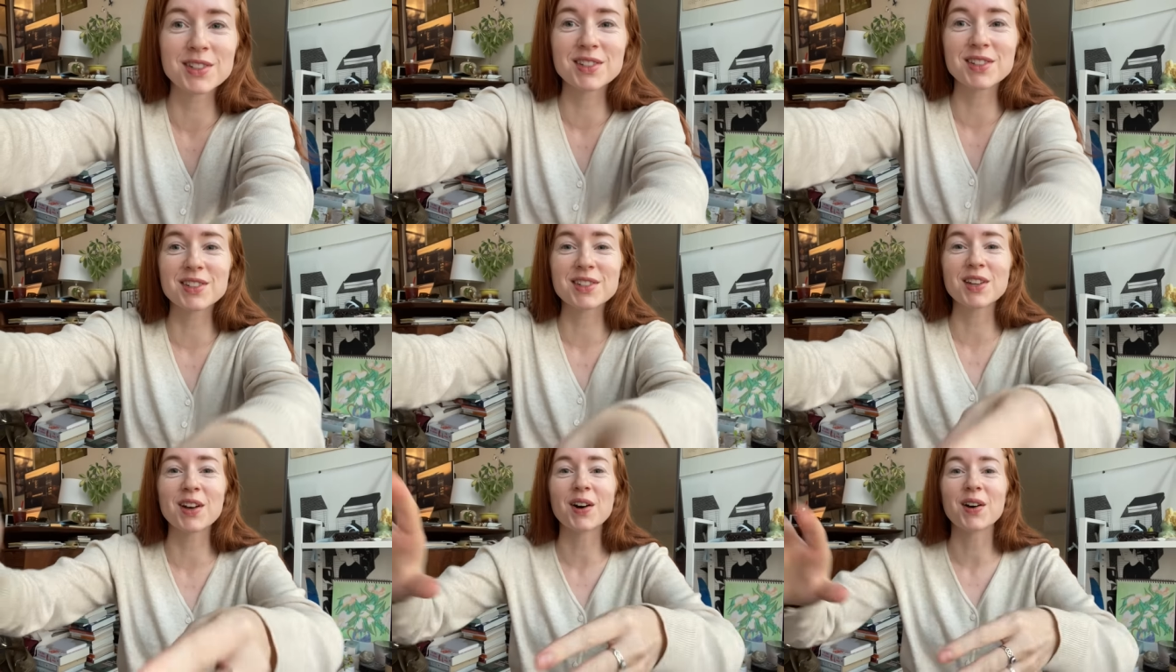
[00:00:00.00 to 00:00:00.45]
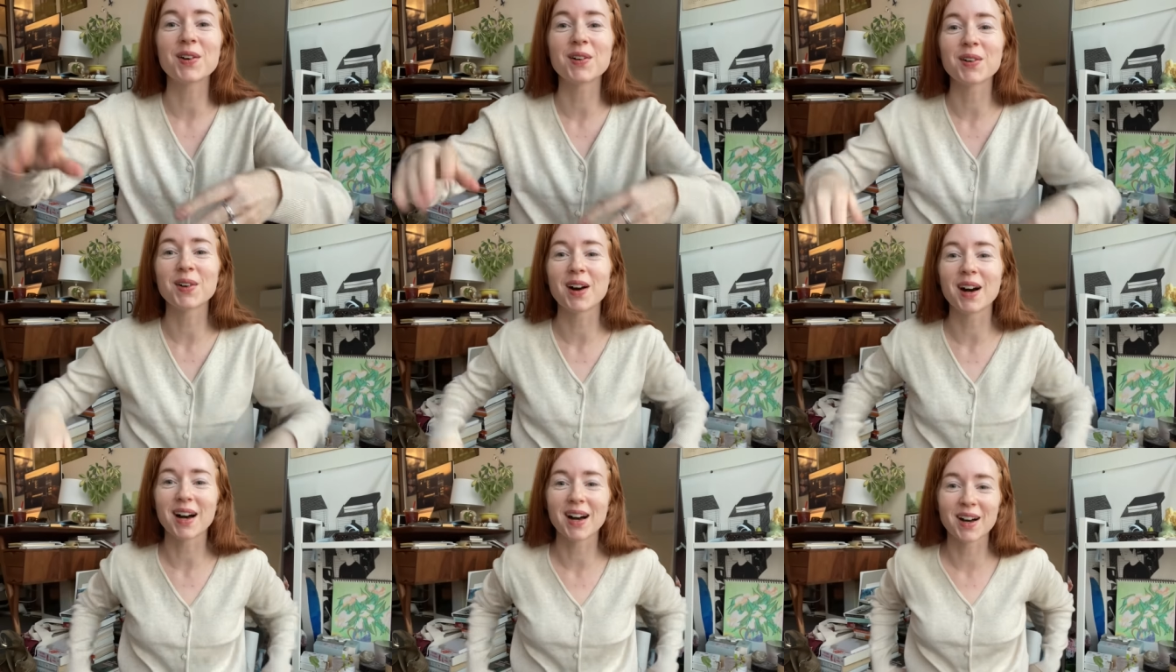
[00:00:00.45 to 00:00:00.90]

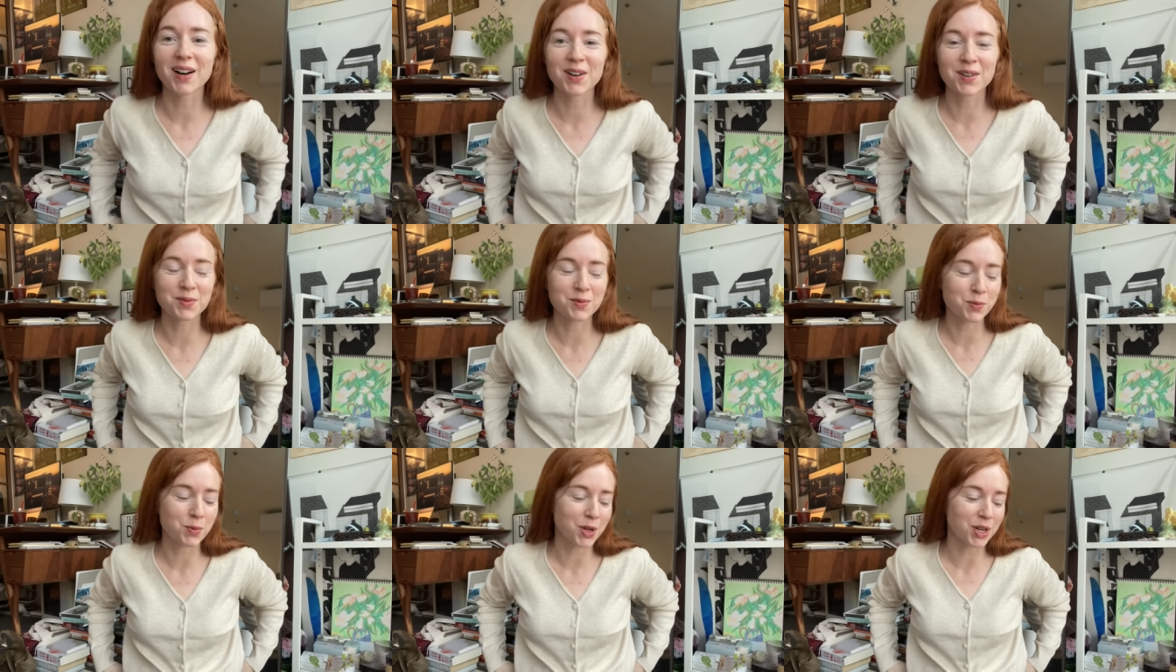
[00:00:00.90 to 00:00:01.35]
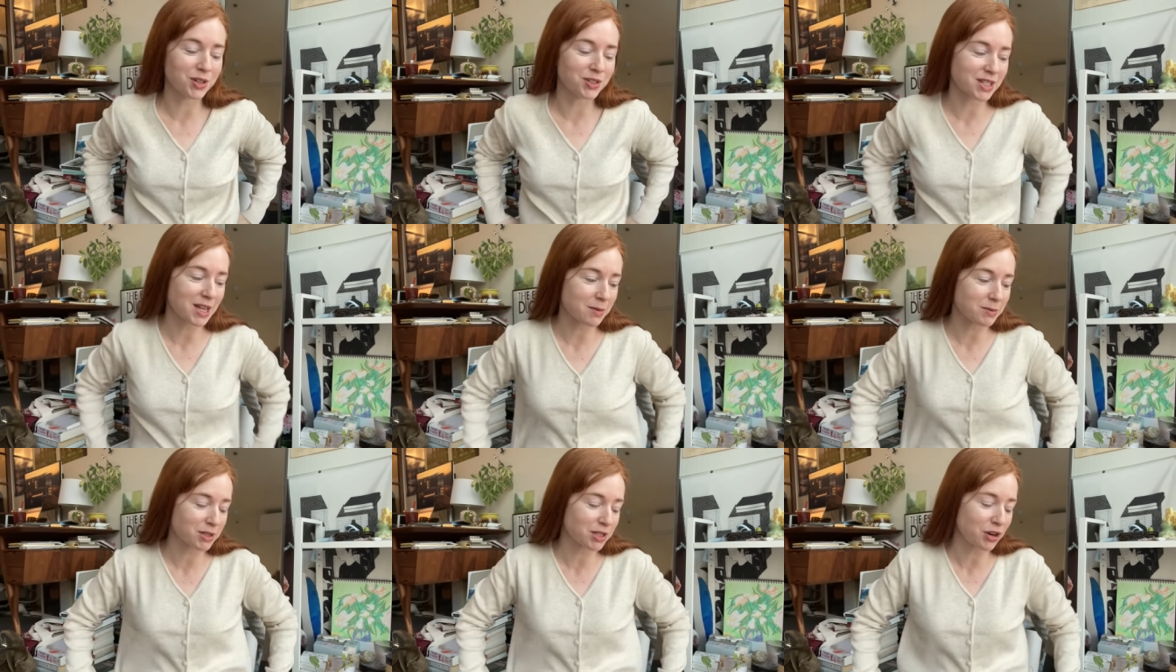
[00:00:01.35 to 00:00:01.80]
So weird
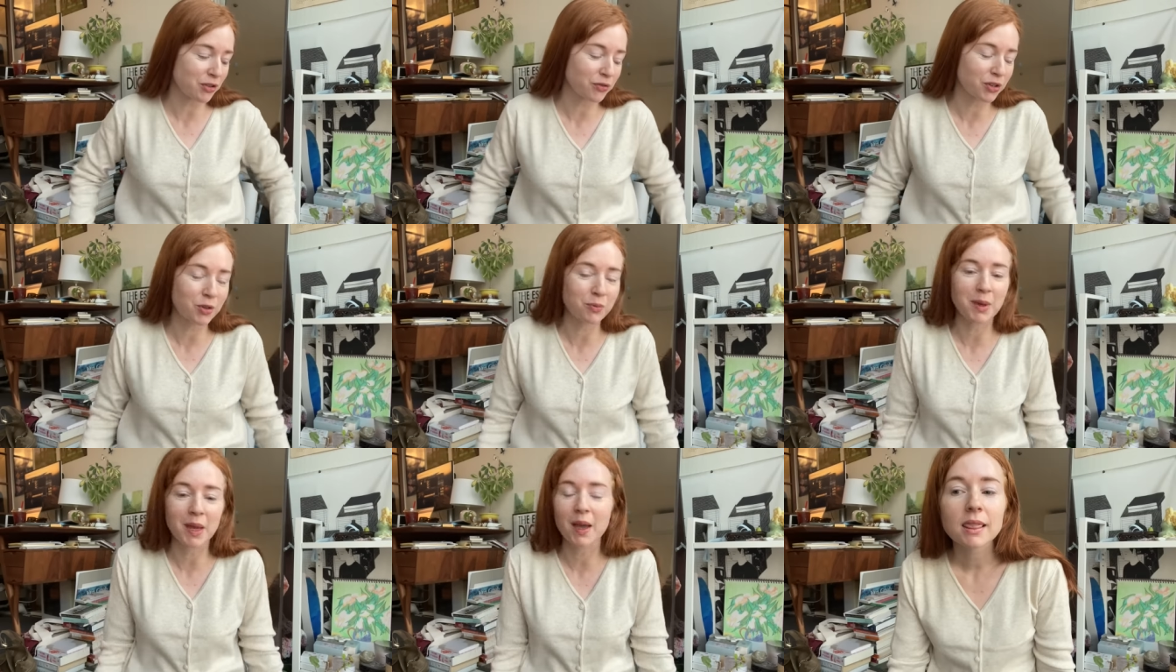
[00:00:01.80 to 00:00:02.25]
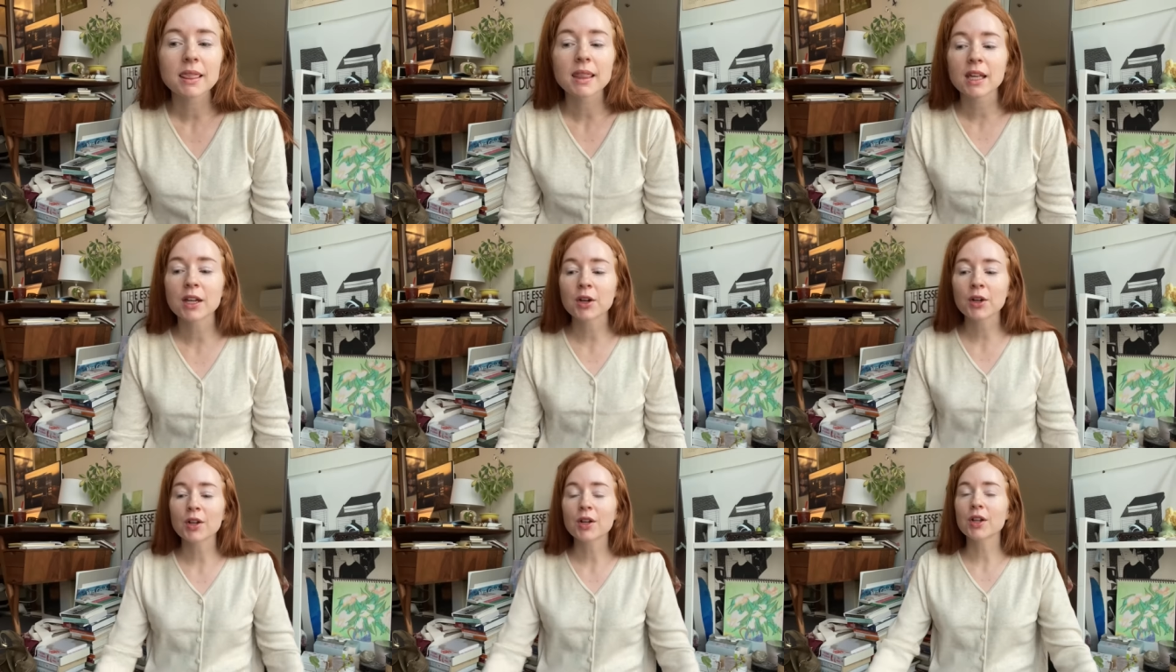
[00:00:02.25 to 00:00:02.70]
time to start filming.
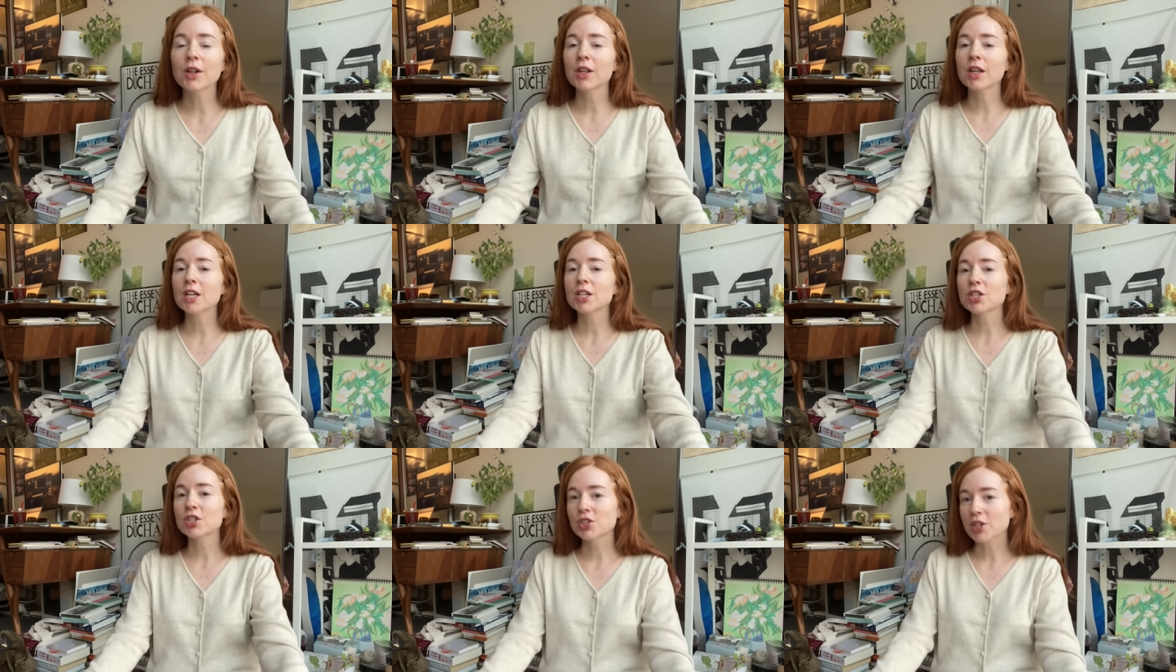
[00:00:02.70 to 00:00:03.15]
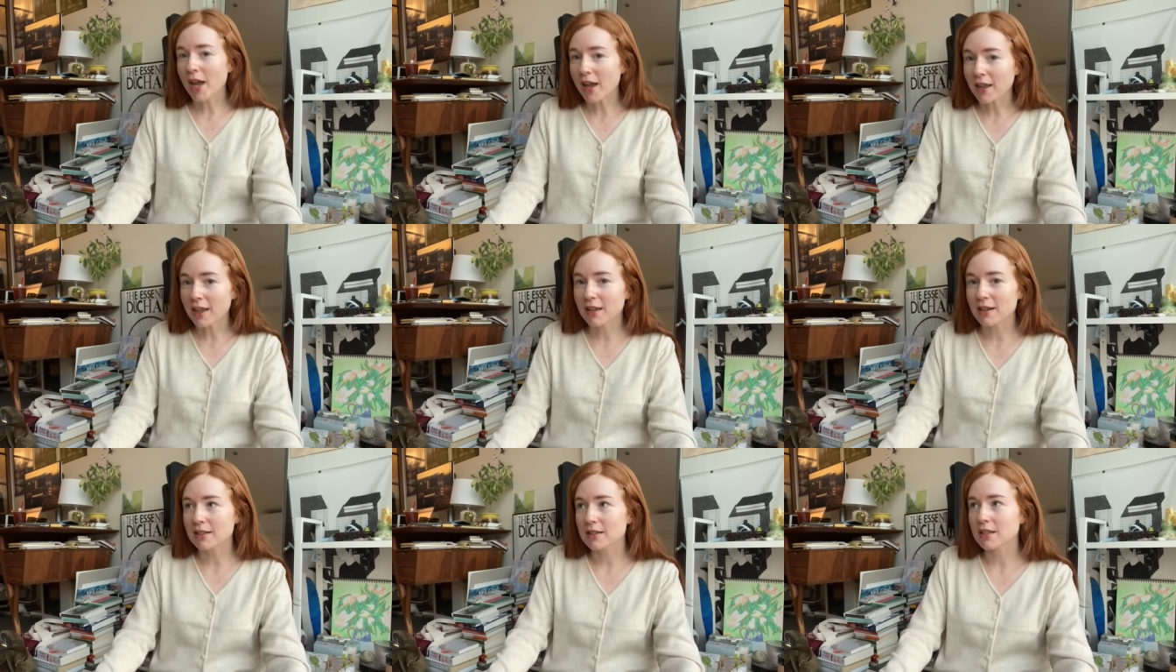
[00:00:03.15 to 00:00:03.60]
Little
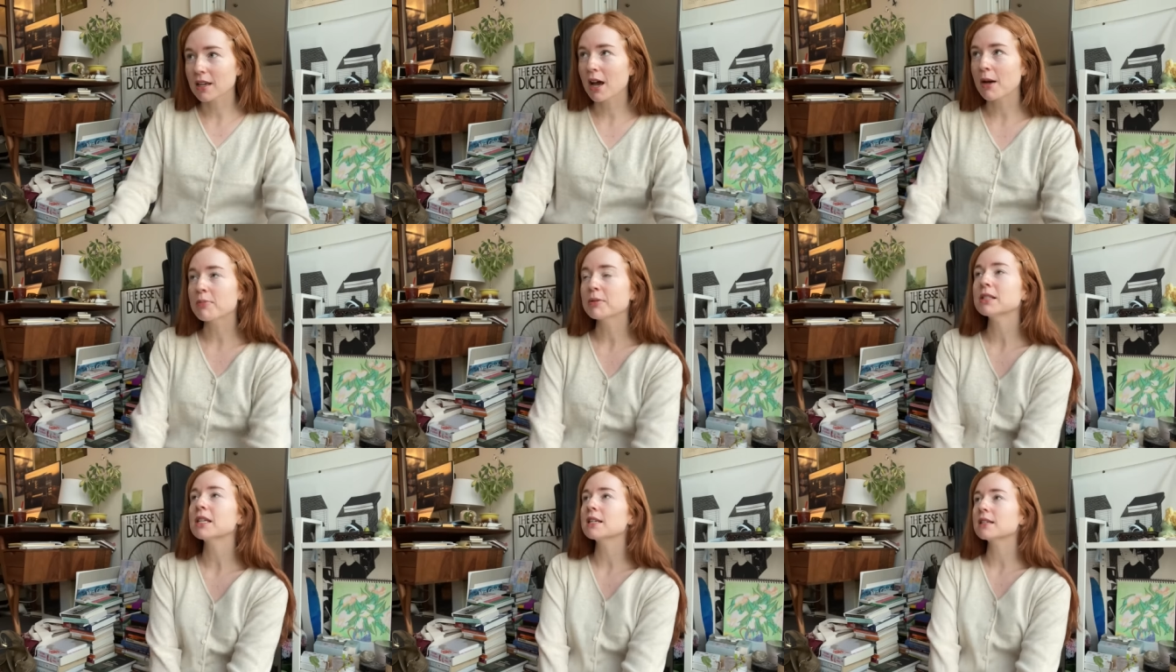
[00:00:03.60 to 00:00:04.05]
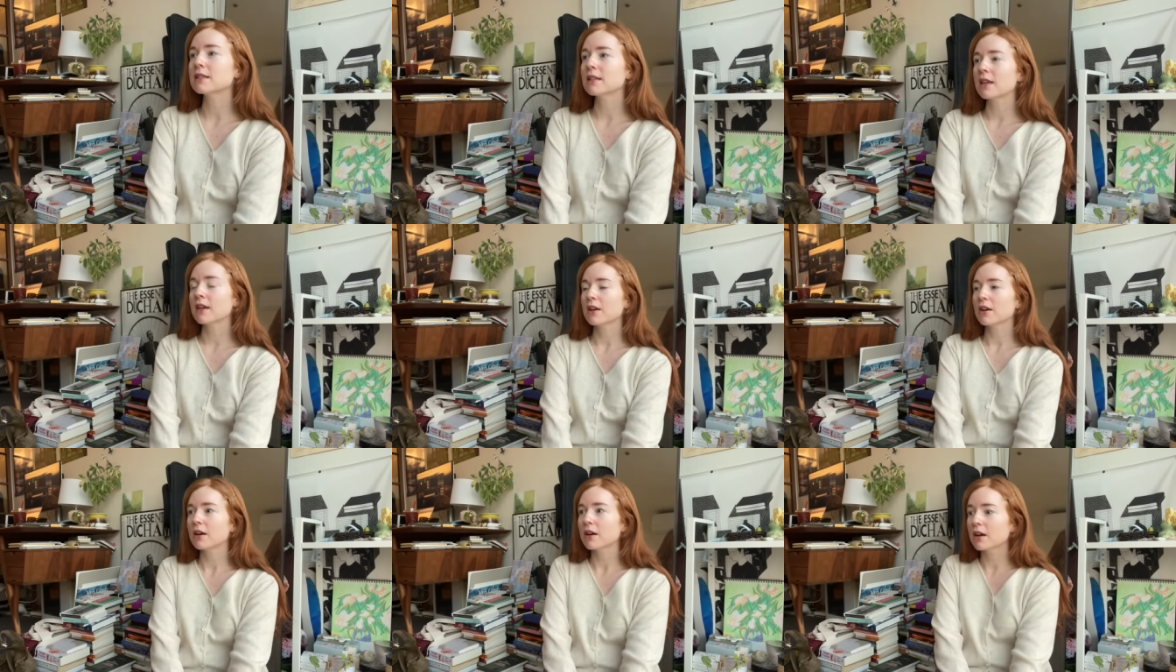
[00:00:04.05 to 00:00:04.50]
check-in. It's a couple days
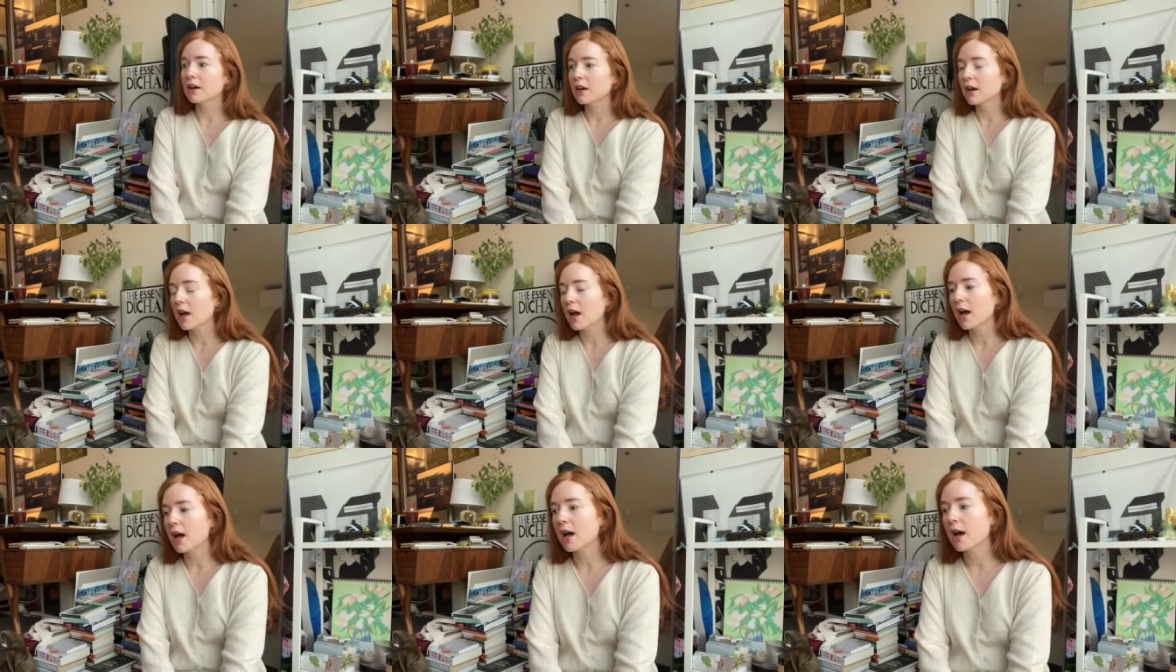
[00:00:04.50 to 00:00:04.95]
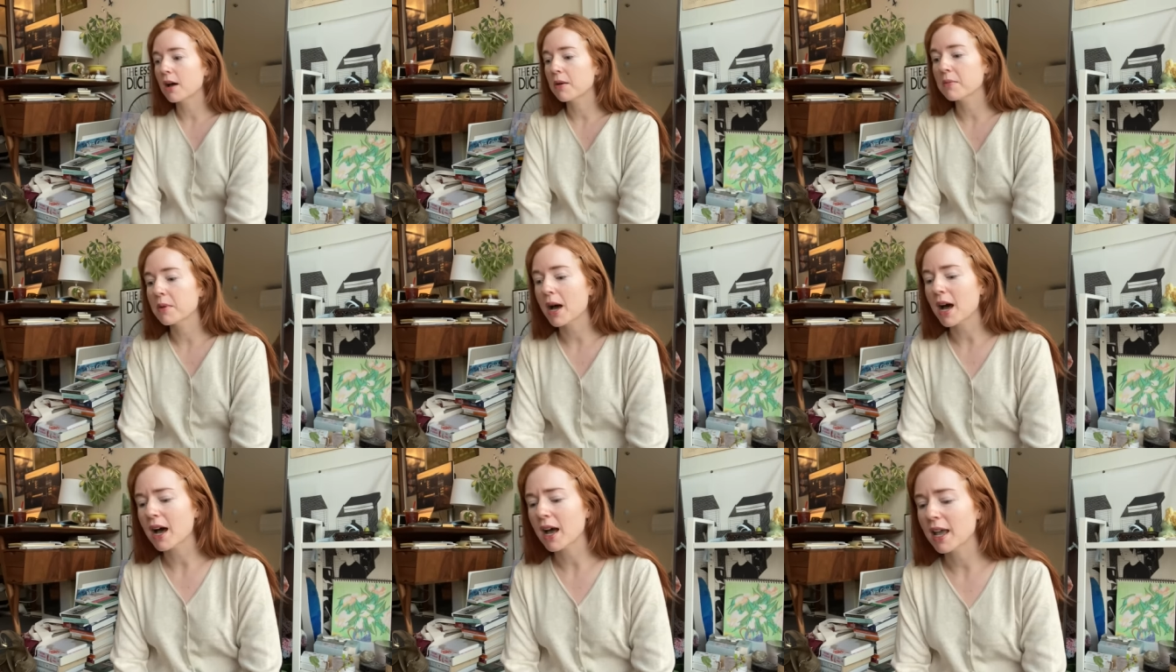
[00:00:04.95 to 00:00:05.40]
later.
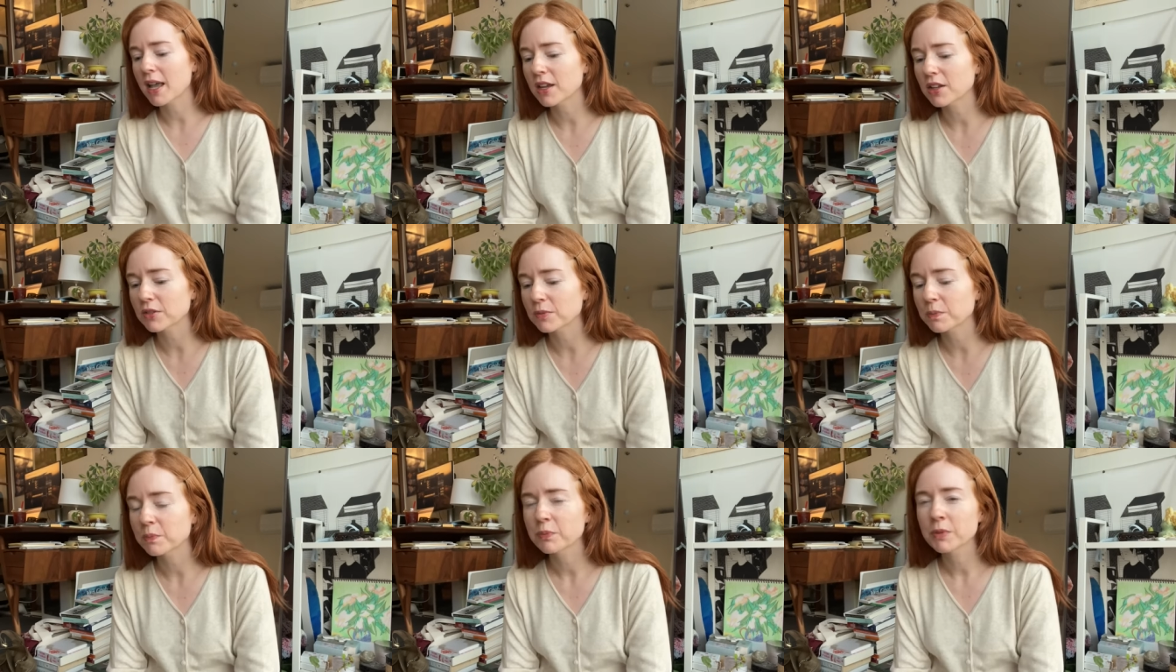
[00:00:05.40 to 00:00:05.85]
I